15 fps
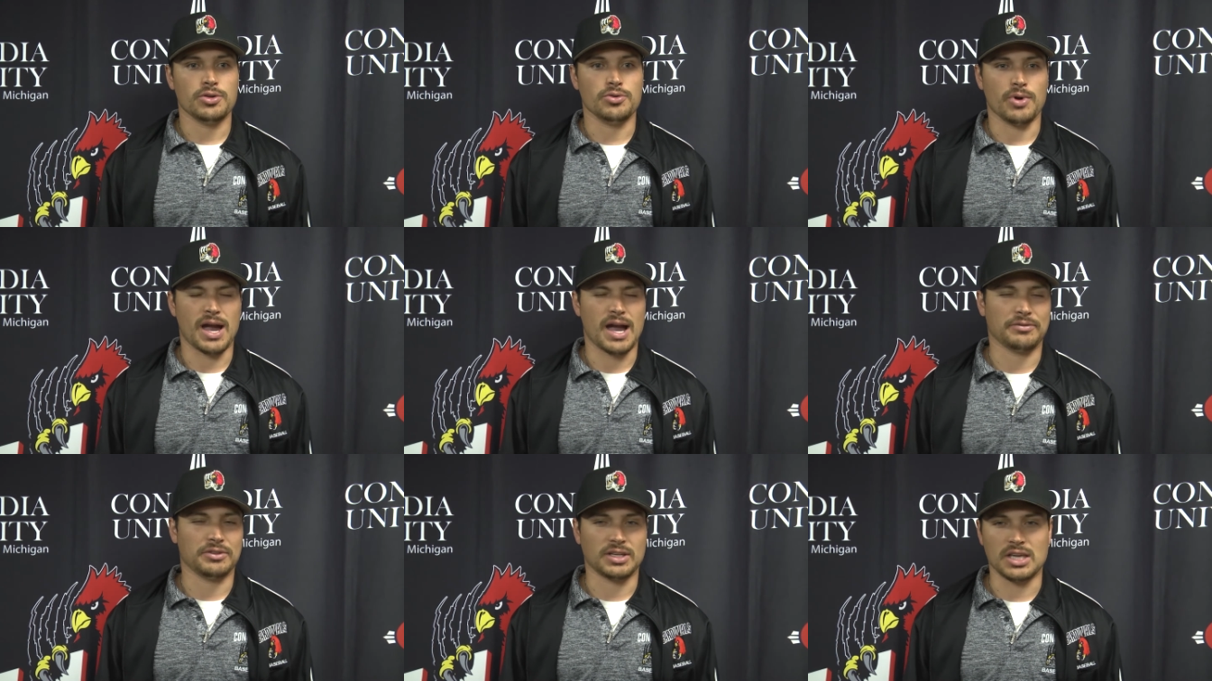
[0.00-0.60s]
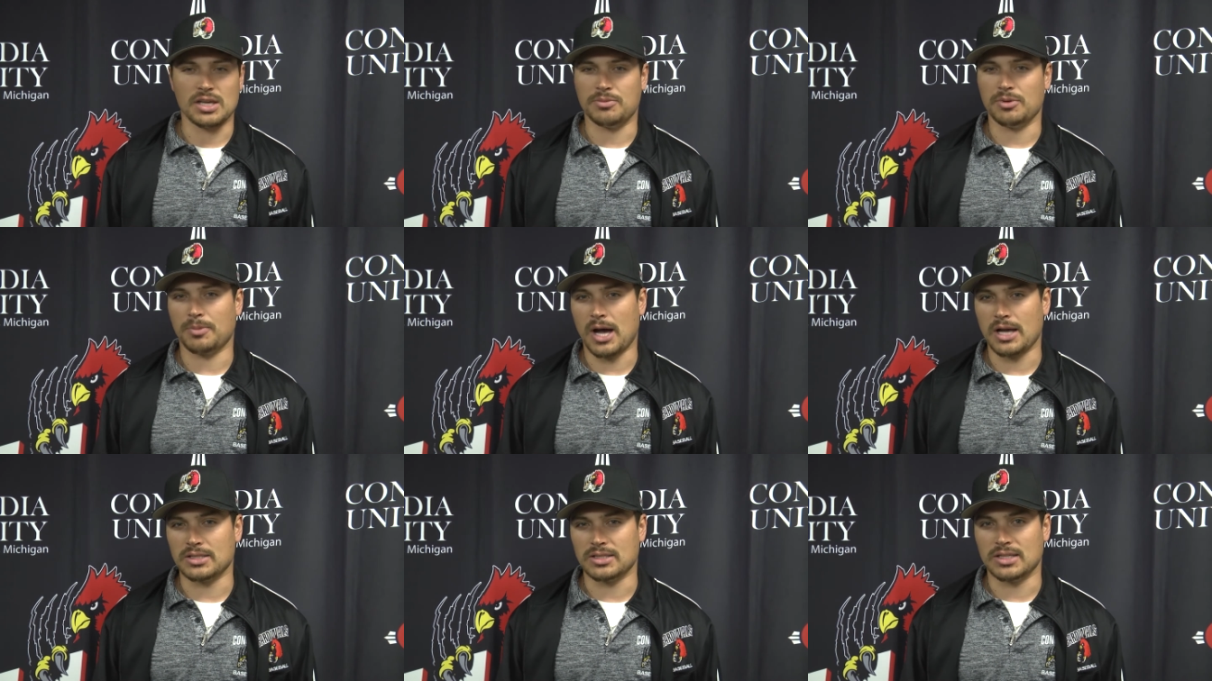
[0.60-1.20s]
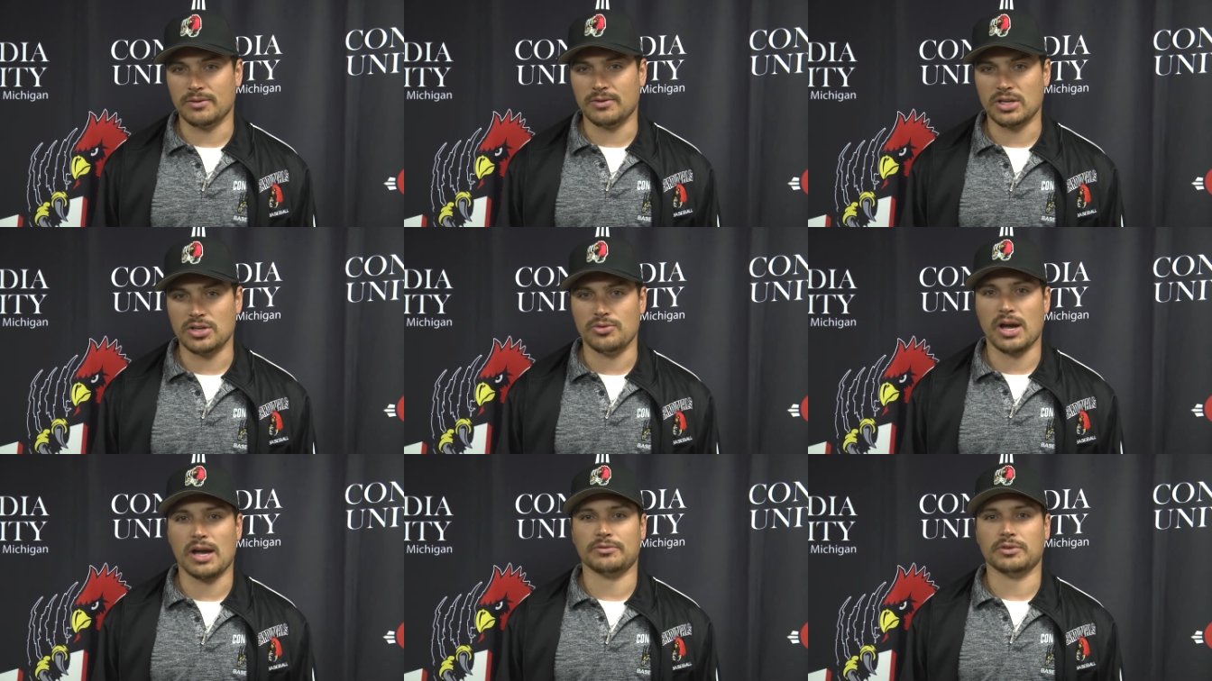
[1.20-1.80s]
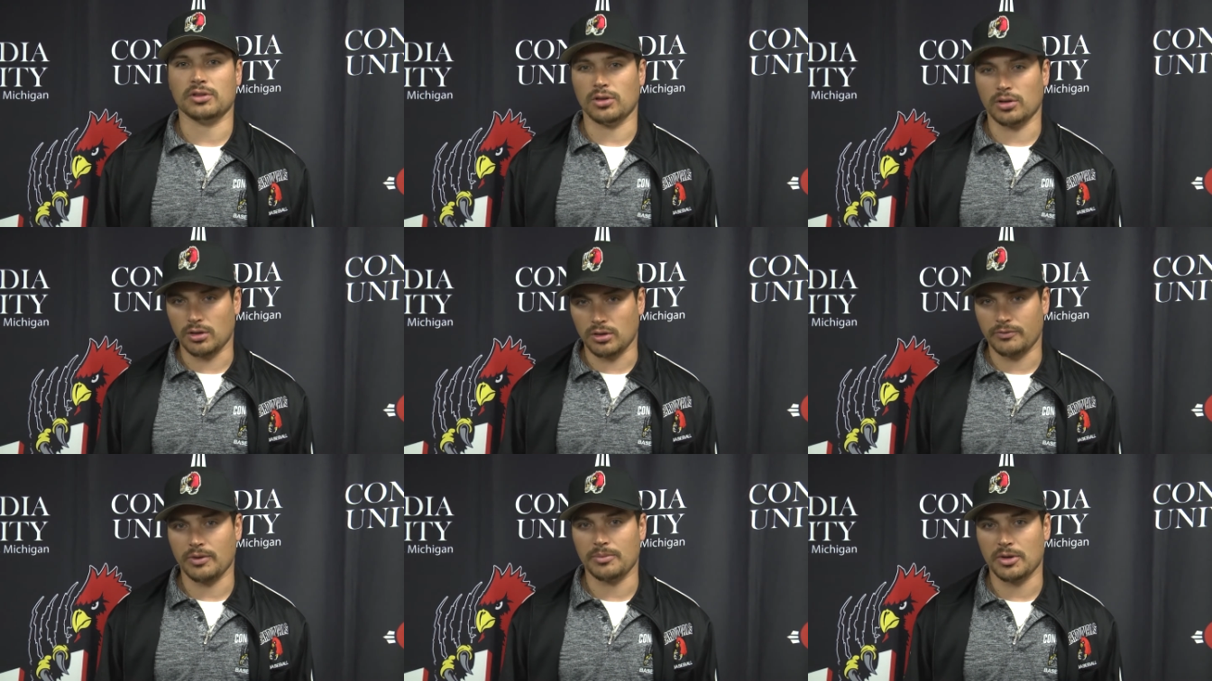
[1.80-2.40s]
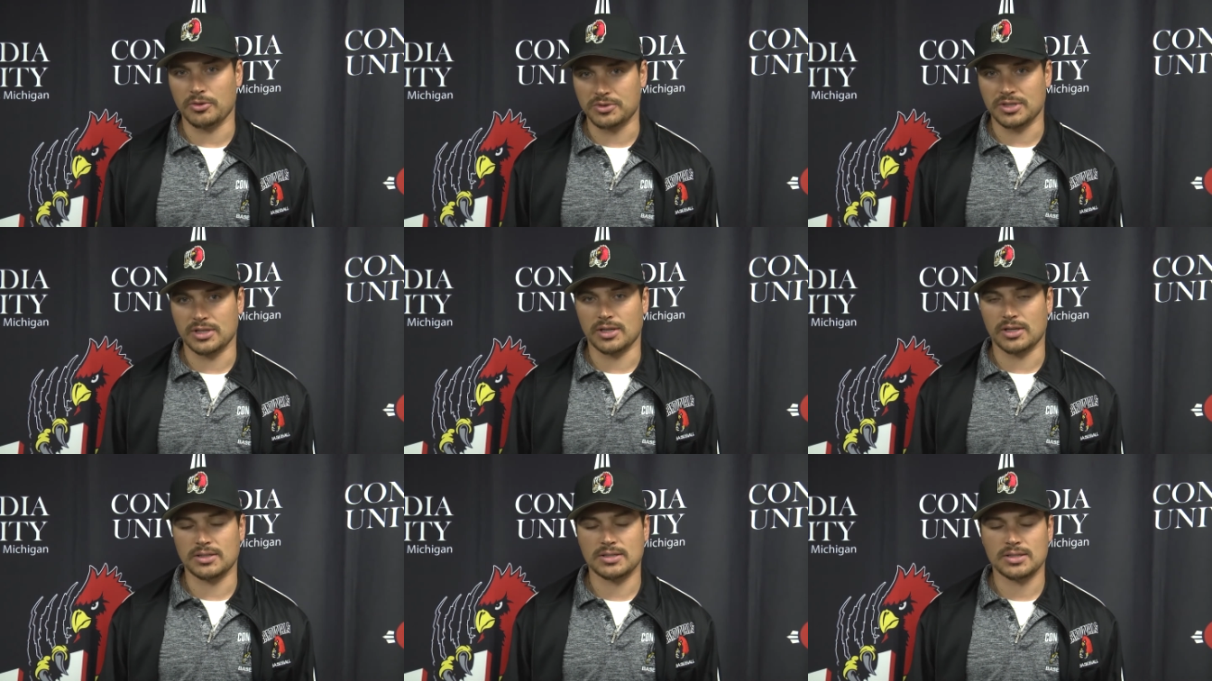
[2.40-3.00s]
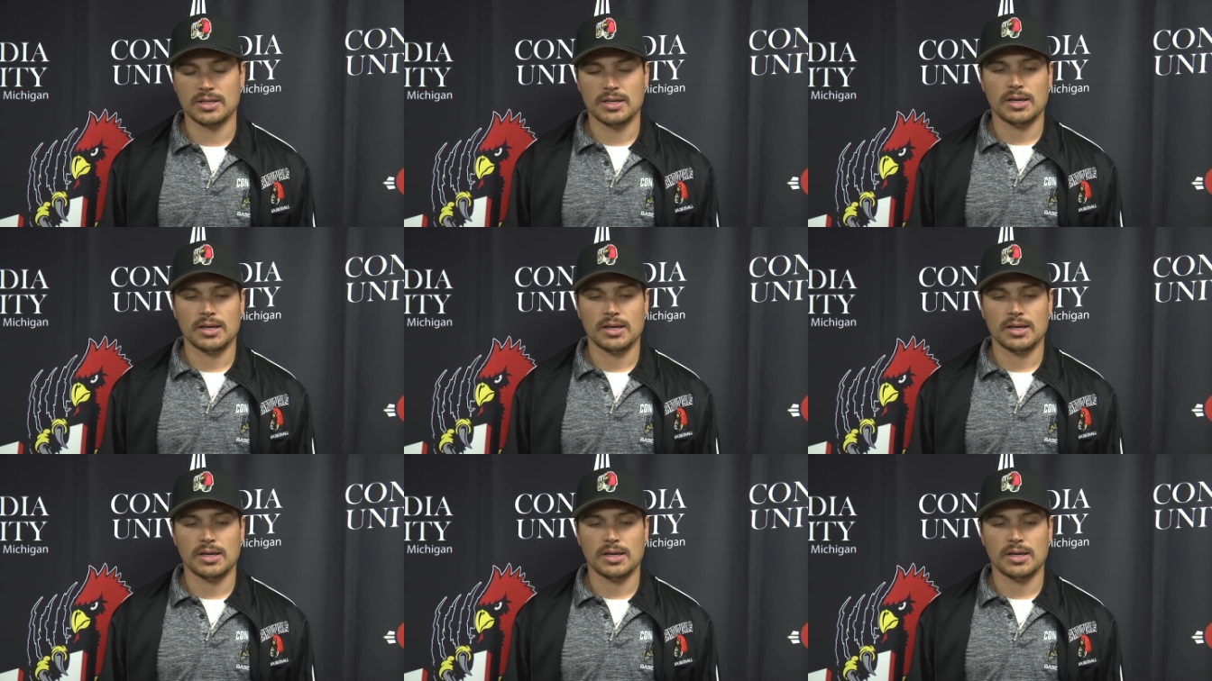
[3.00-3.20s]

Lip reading: you have to keep the positivity, you have to learn from those things,